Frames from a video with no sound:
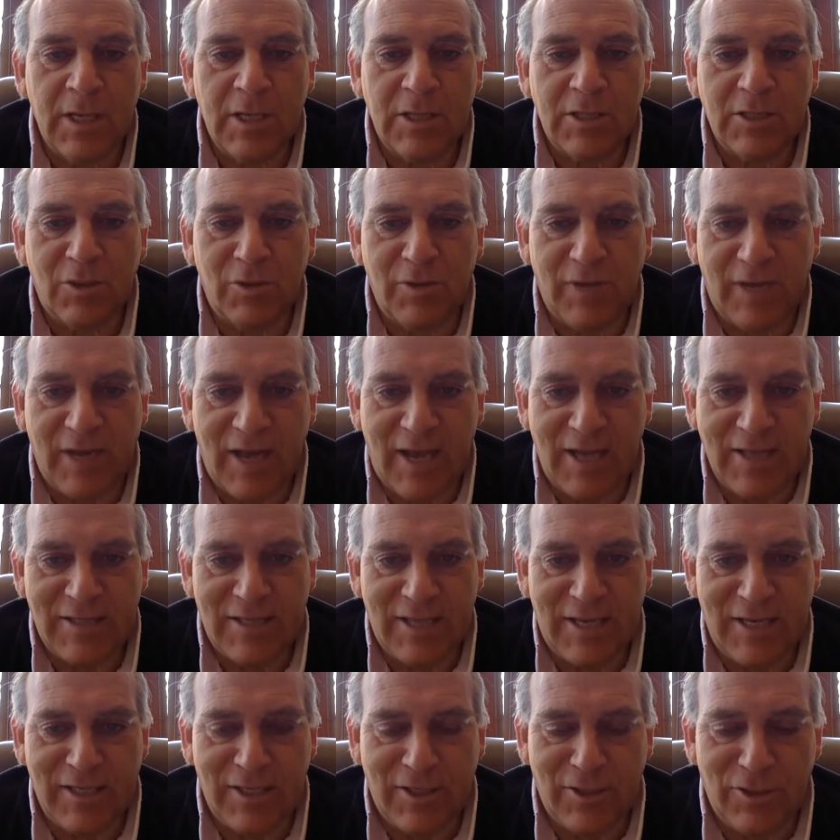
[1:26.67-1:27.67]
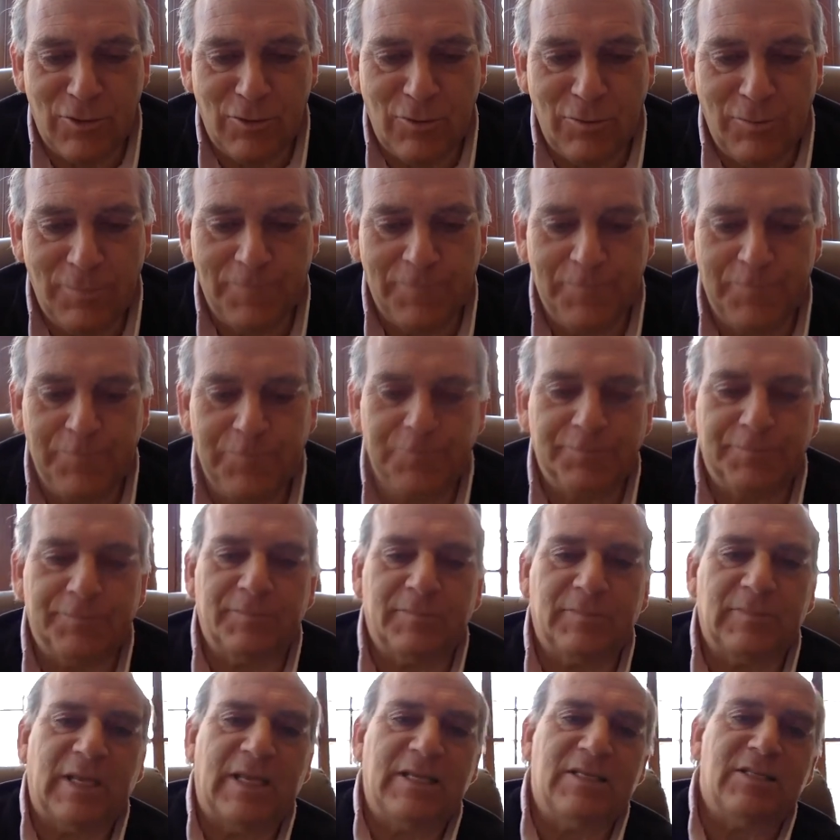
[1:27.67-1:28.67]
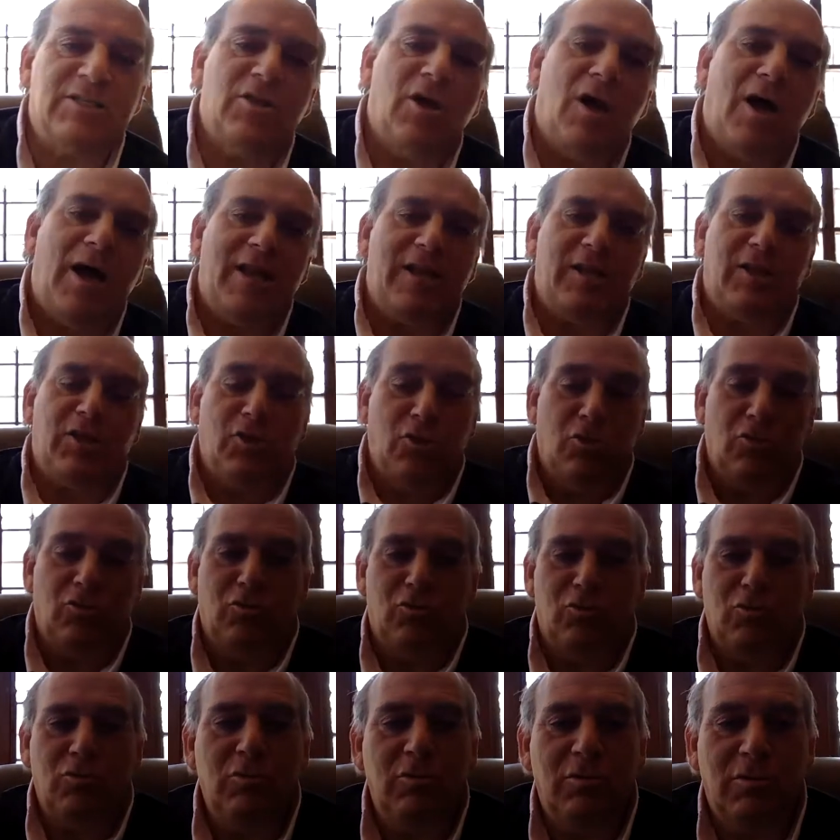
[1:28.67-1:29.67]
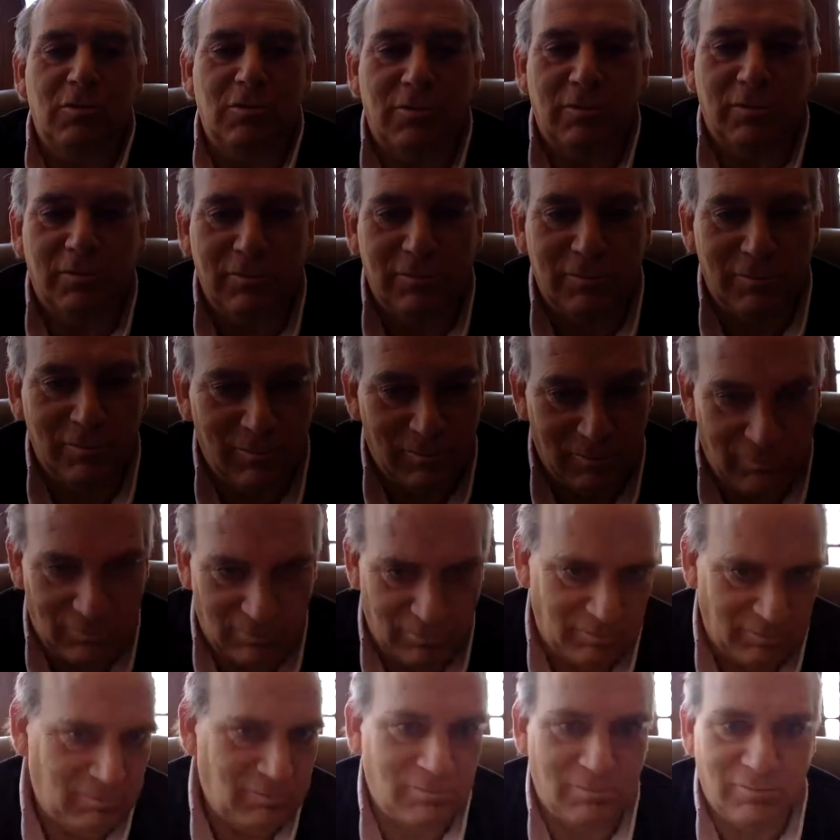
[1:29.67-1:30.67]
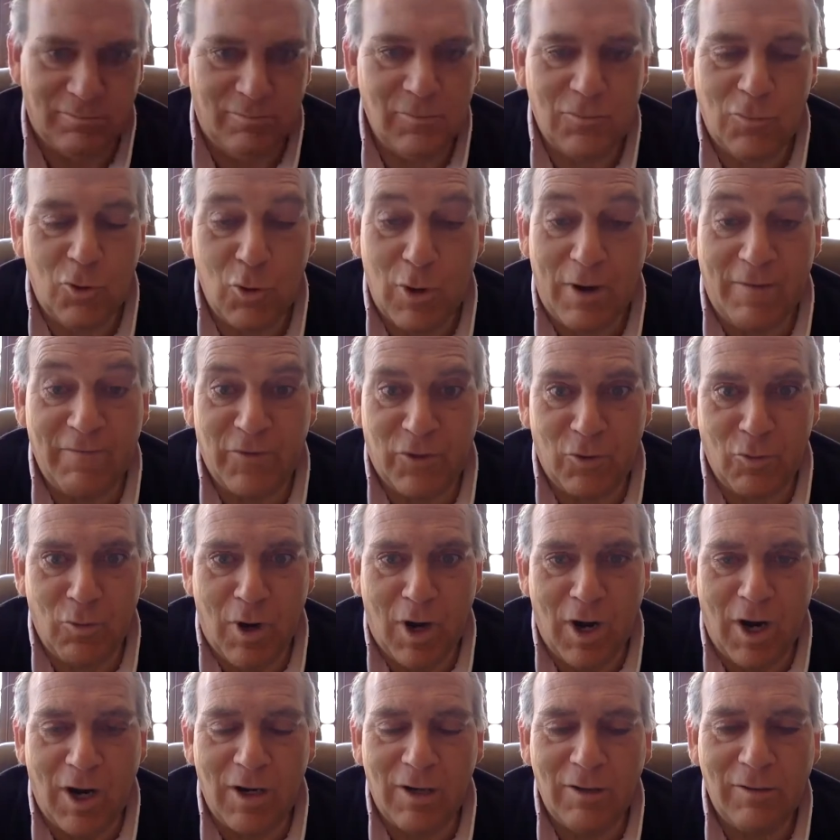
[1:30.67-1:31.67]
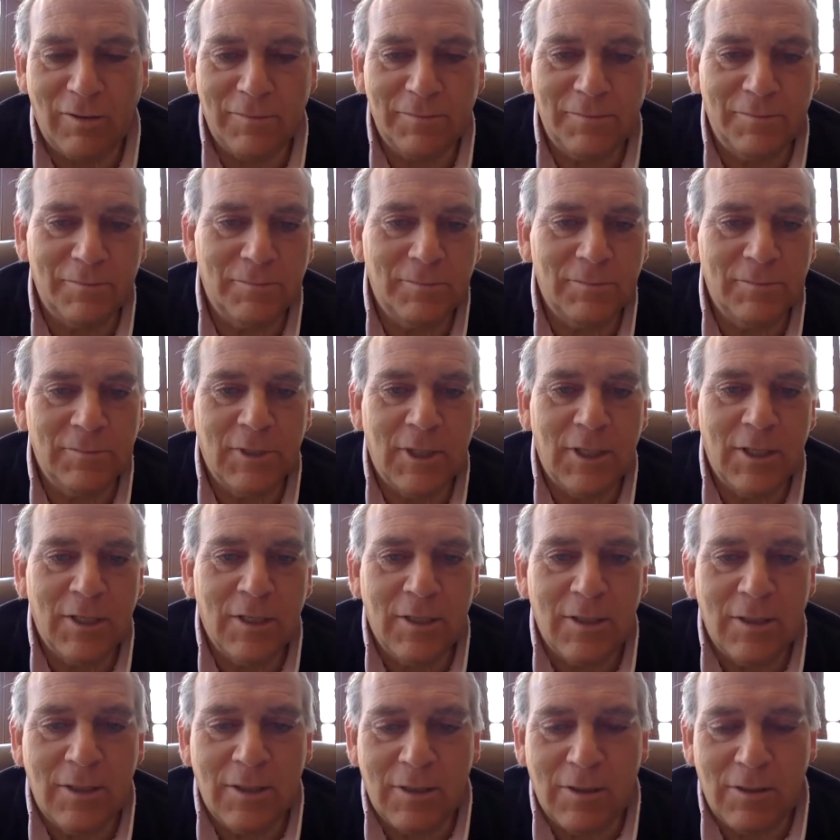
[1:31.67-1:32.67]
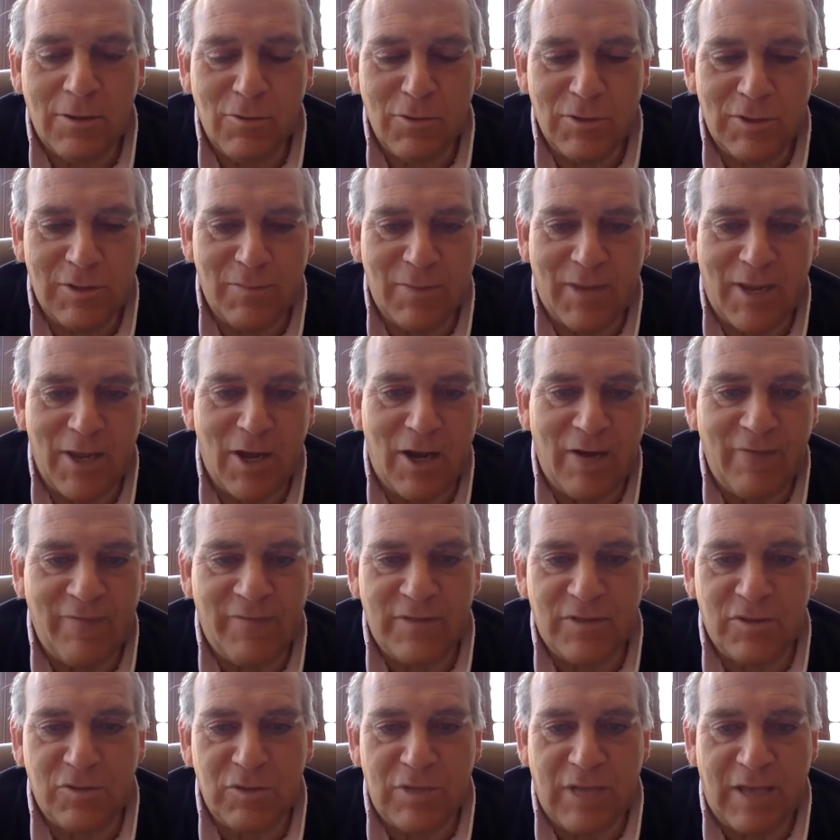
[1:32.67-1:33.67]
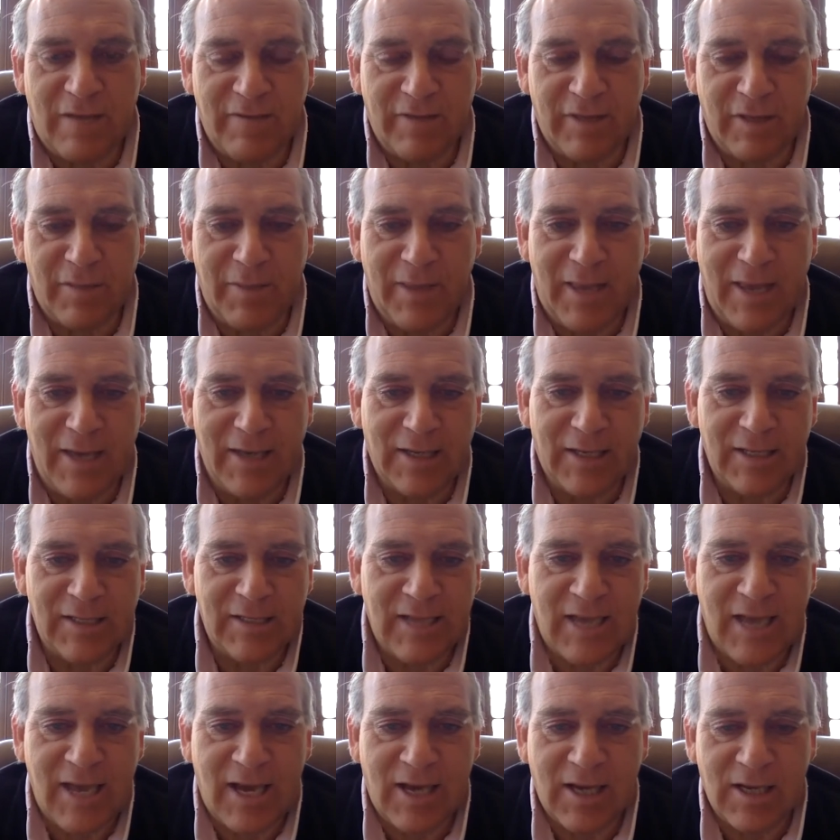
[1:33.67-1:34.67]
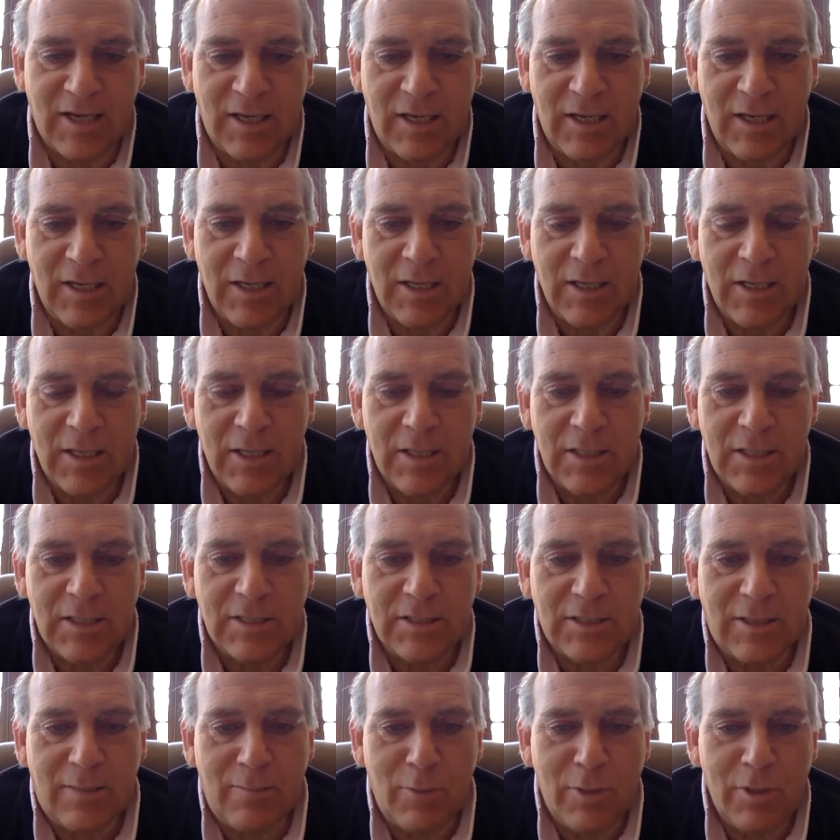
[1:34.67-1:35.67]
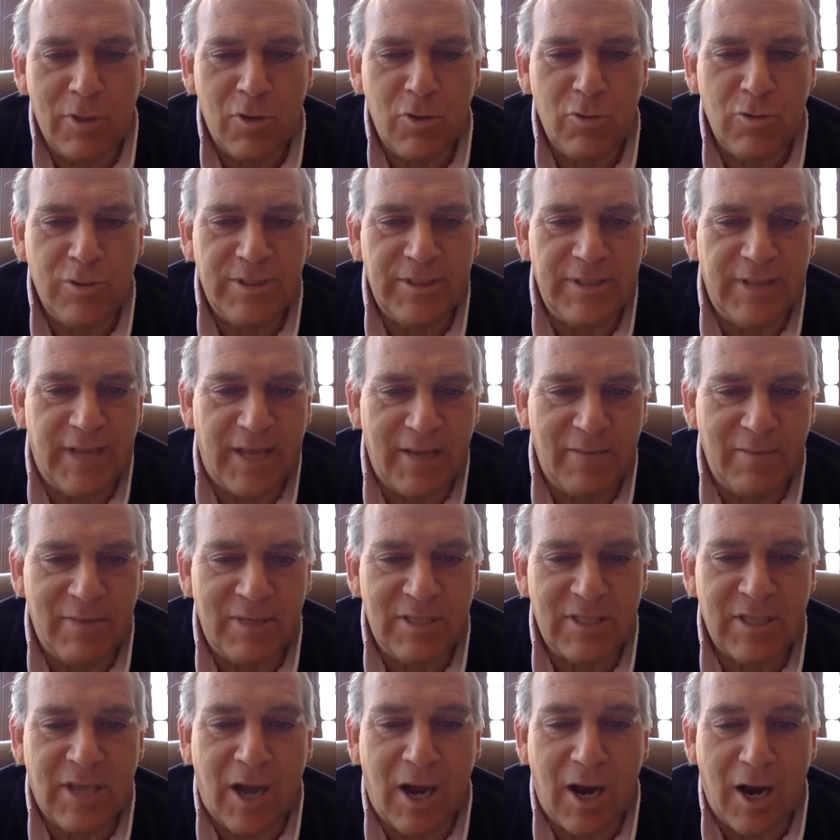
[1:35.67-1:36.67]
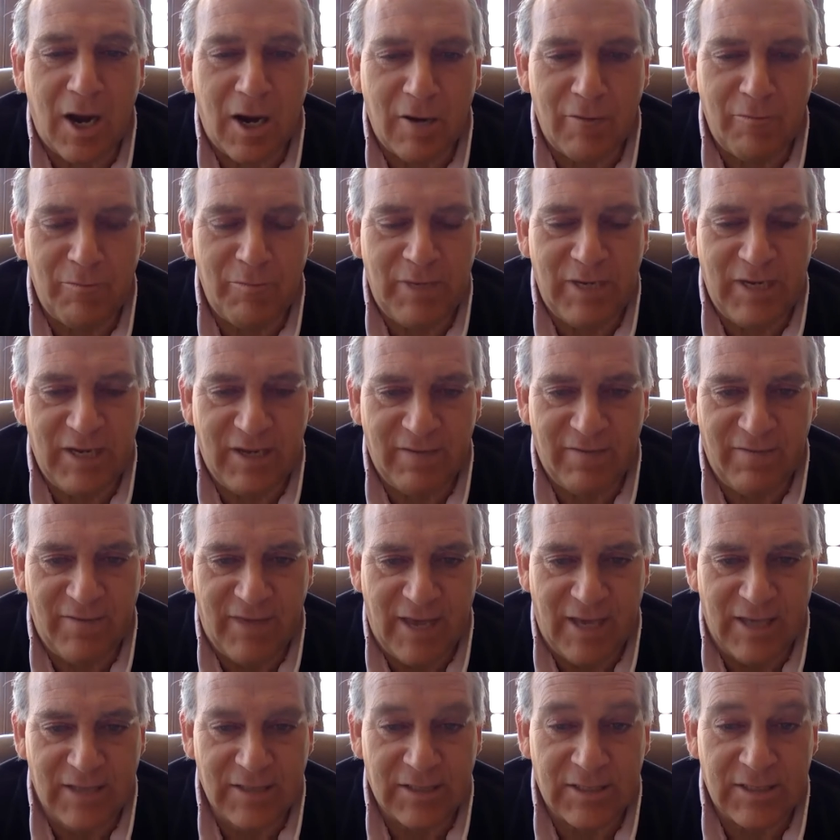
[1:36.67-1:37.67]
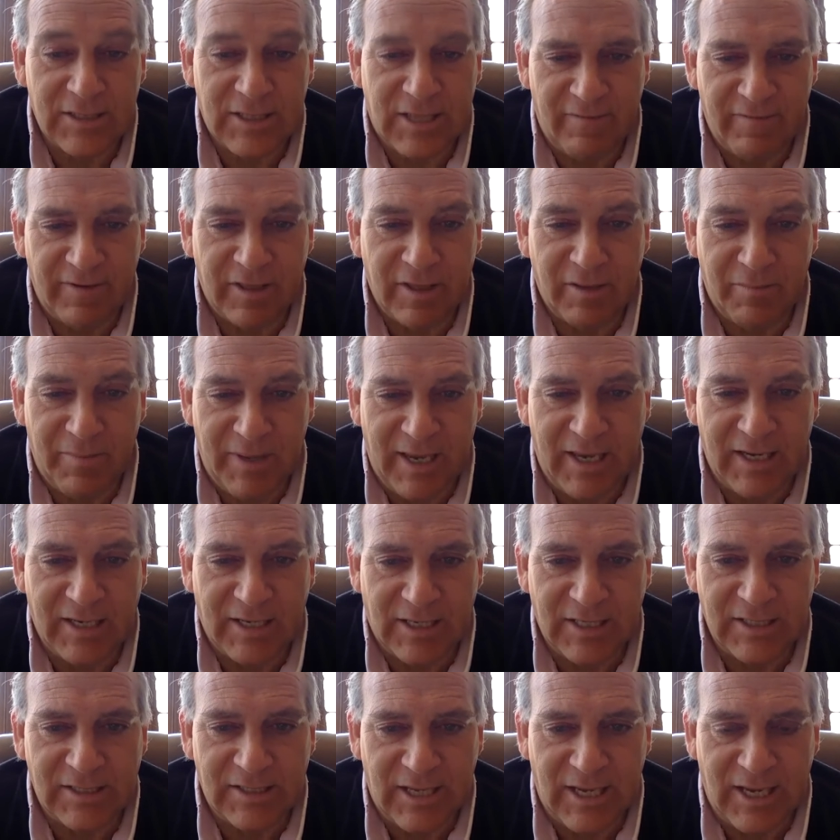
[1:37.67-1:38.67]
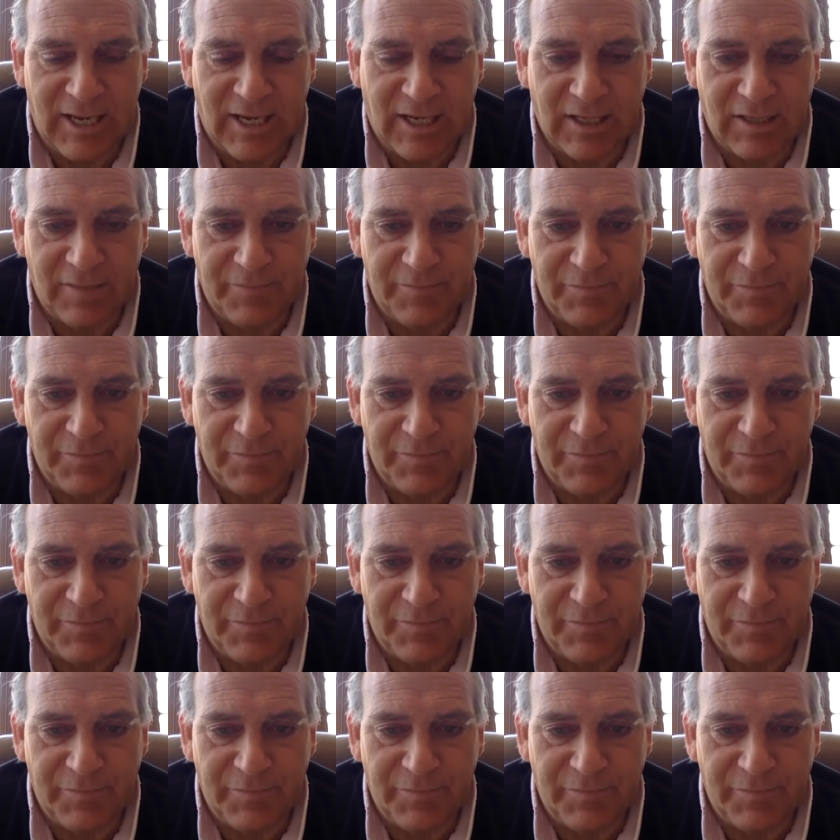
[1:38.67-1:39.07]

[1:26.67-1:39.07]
So then I say to you, it's not you, whoever you are, who's in my office, who's having the panic attack. Someone whose name is heart beating fast is having the panic attack.